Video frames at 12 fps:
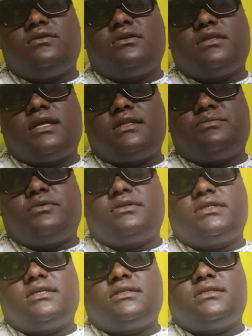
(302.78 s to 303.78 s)
during that
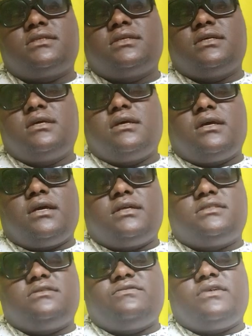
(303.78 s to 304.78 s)
process
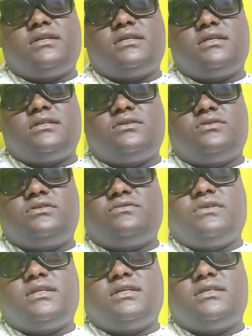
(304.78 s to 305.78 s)
it's very not
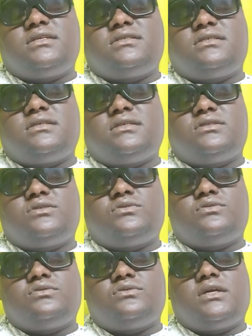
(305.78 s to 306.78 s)
very easy to
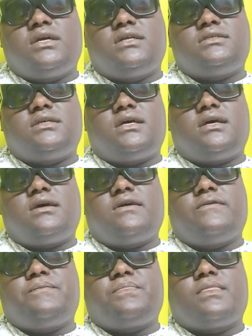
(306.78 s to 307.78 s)
get uh,
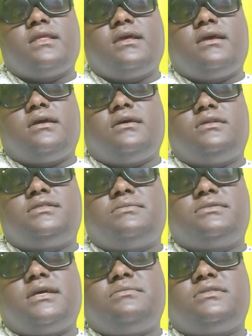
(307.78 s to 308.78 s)
uh
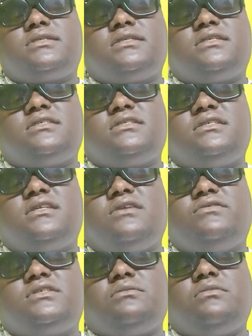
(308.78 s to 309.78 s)
sometimes it is
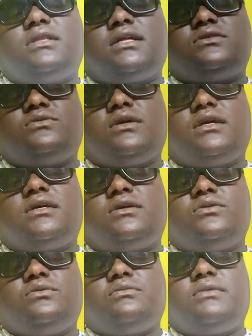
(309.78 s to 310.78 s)
inevitable that you get
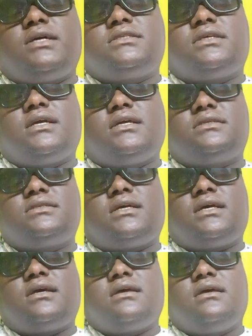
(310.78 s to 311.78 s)
you must get
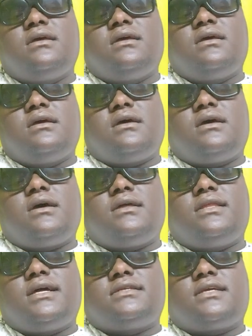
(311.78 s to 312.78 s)
uh,
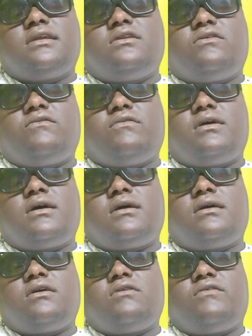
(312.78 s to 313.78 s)
that kind of
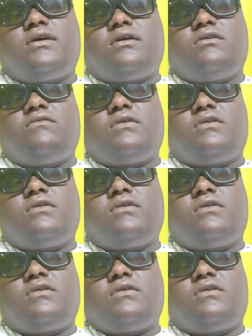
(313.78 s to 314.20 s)
uh, of,